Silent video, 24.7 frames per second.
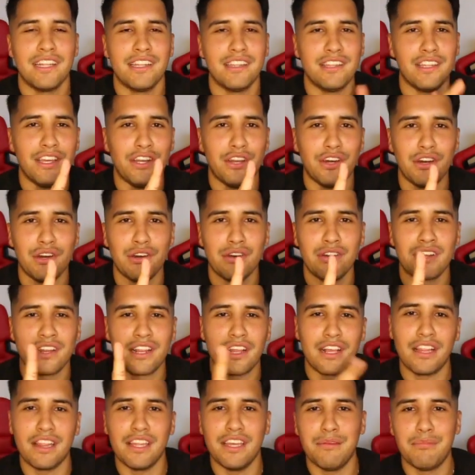little
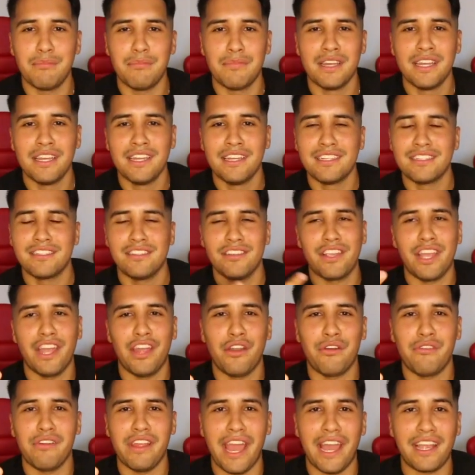clip to get
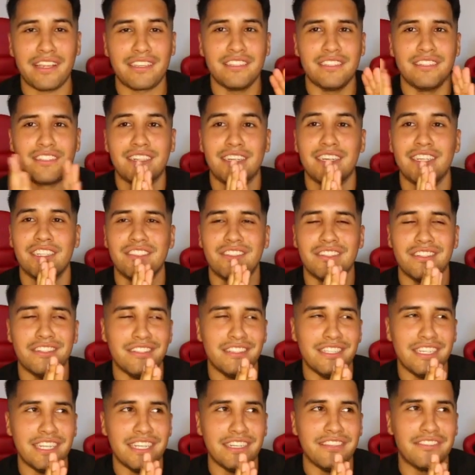her reactions because
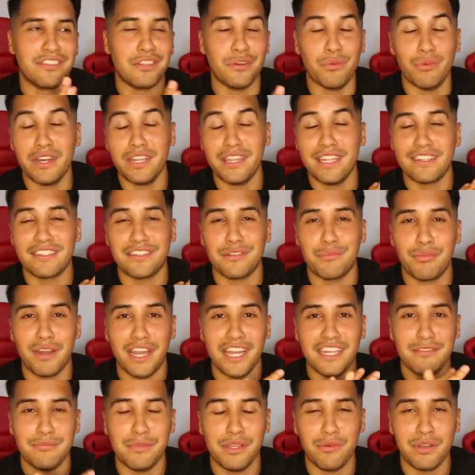she is the one that
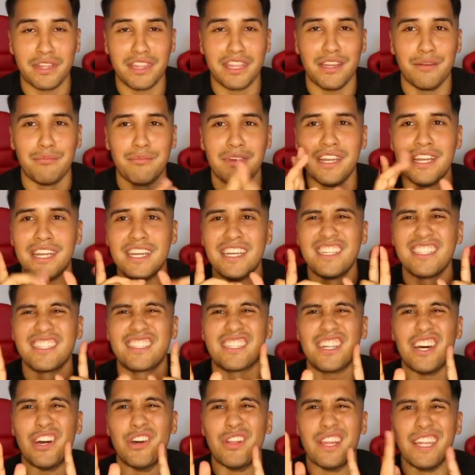surprised me with them.
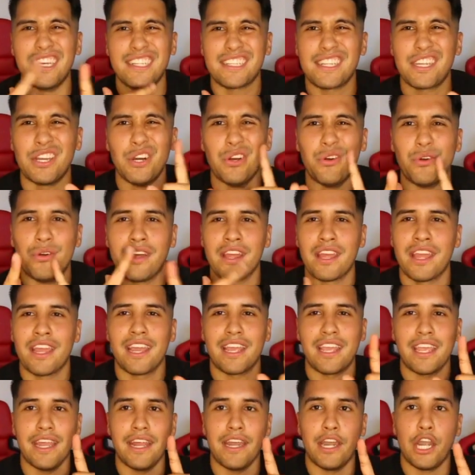So let's go
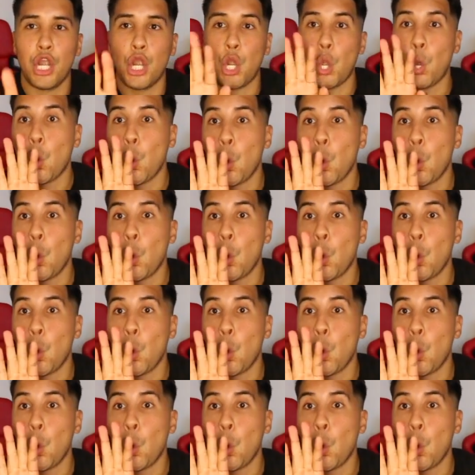get her.